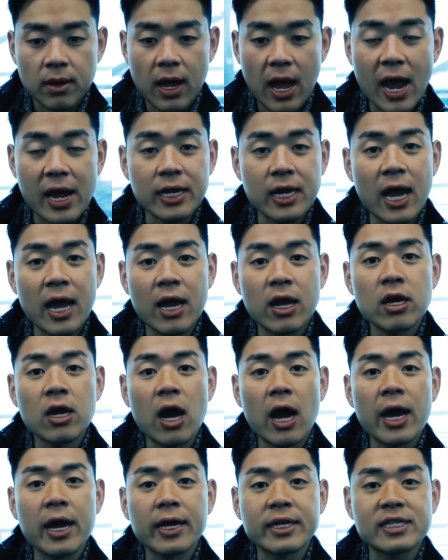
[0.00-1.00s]
I, I,
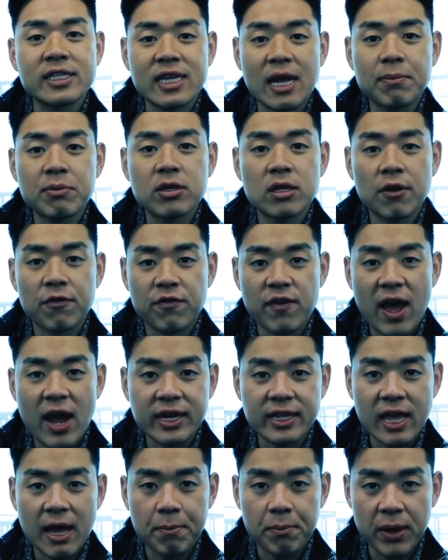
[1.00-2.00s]
I, accept the
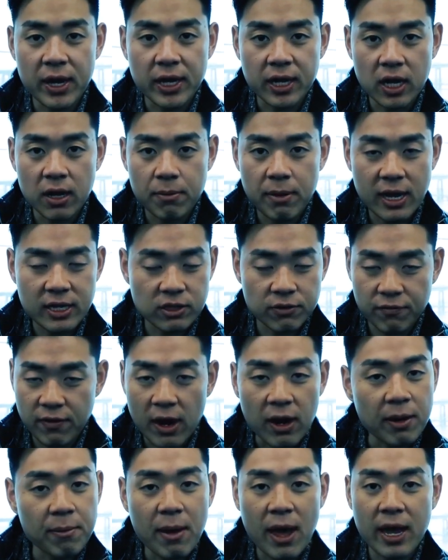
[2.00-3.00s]
fact that pickup has a
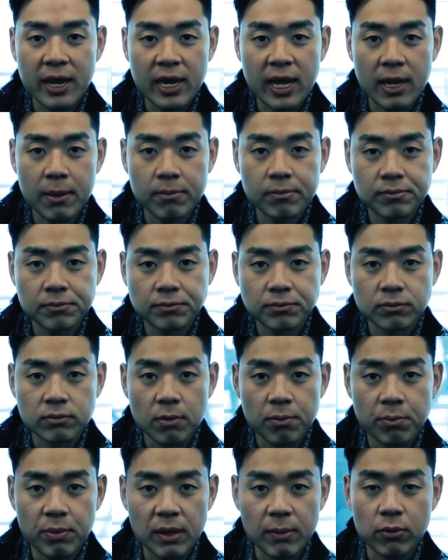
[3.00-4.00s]
very bad
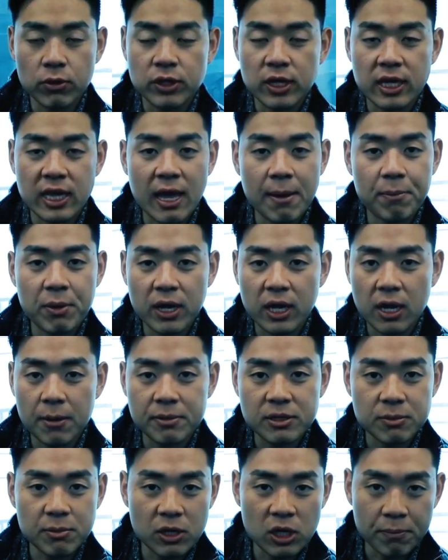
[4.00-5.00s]
name. People think that pickup
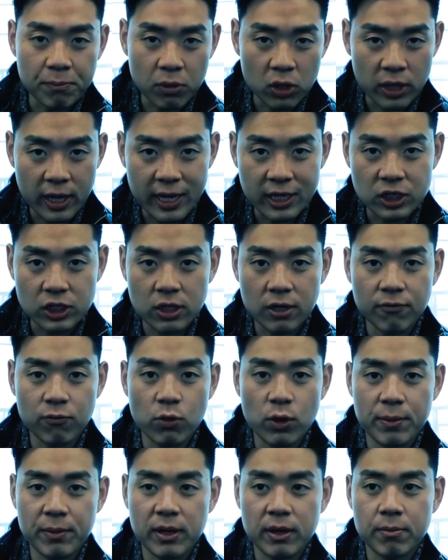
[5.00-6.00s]
is manipulation of
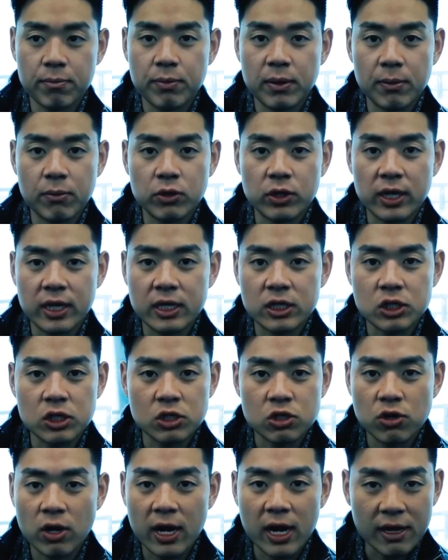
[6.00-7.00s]
women. People think it's
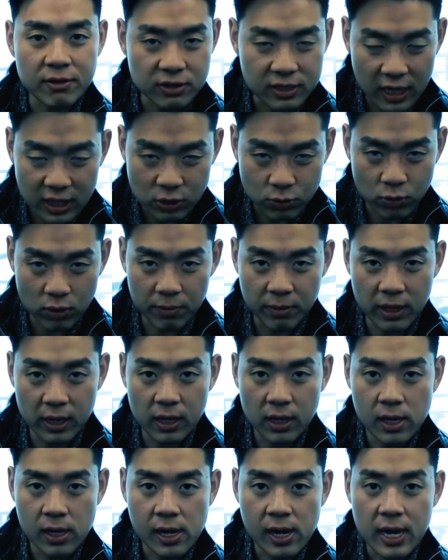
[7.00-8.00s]
just trying to have sex with women.
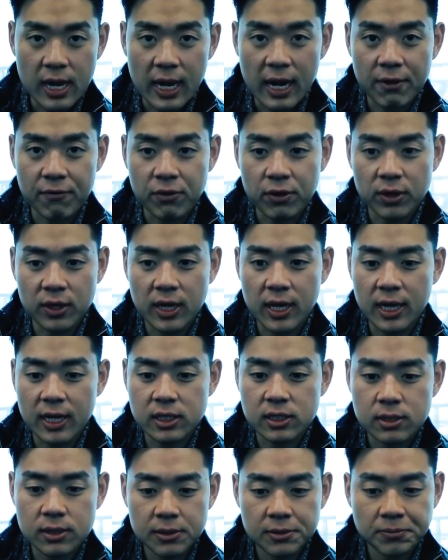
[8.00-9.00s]
And I
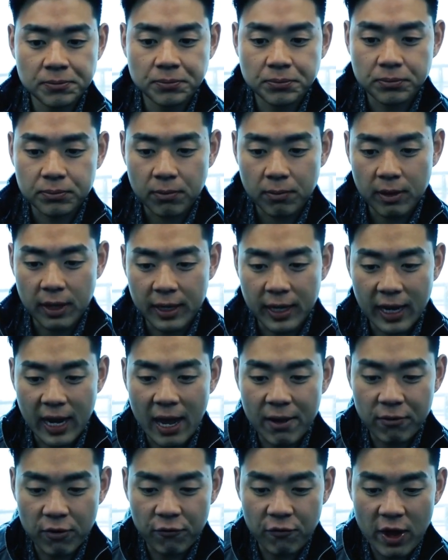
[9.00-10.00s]
realized it can
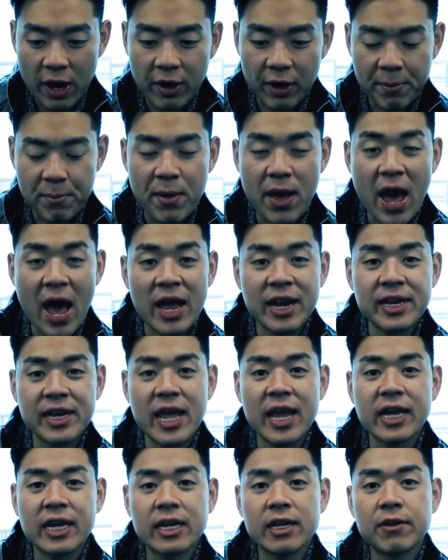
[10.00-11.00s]
have a very bad
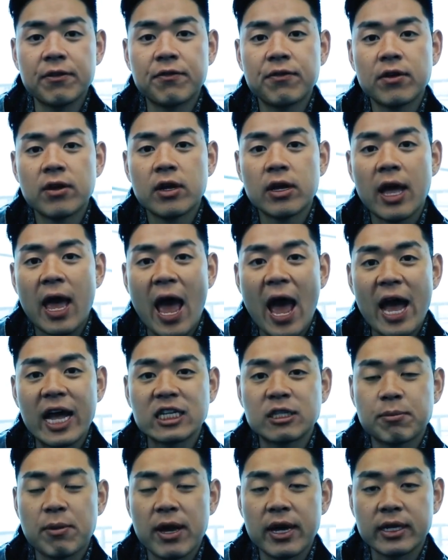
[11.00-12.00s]
negative
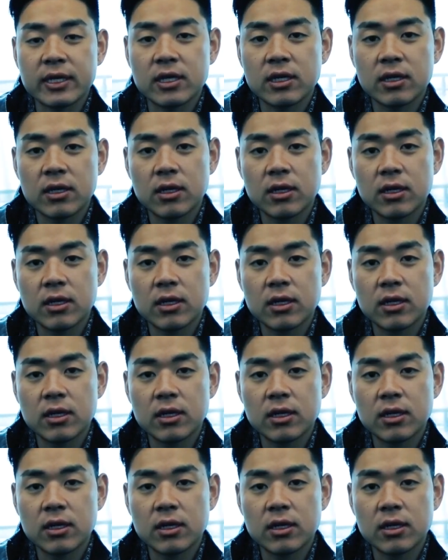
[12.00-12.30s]
aspect